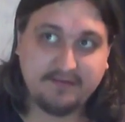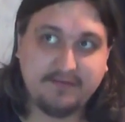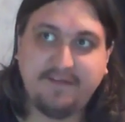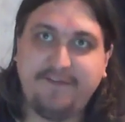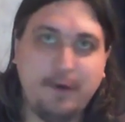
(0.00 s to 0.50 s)

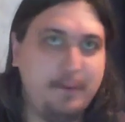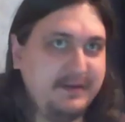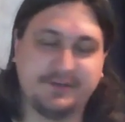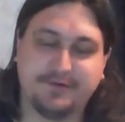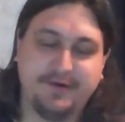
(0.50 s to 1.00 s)
the film
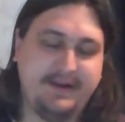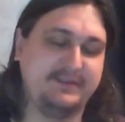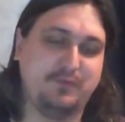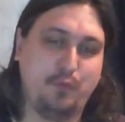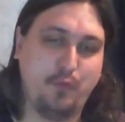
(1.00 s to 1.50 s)
industry
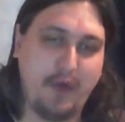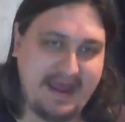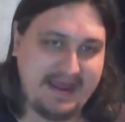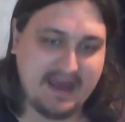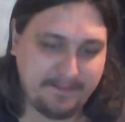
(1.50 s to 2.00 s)
is
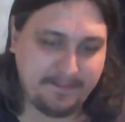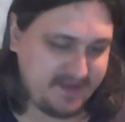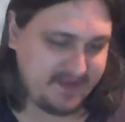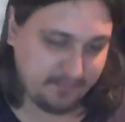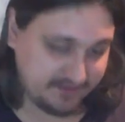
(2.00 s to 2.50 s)
way up
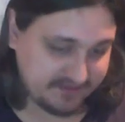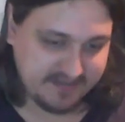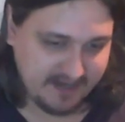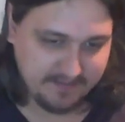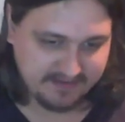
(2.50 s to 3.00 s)
there with STEM.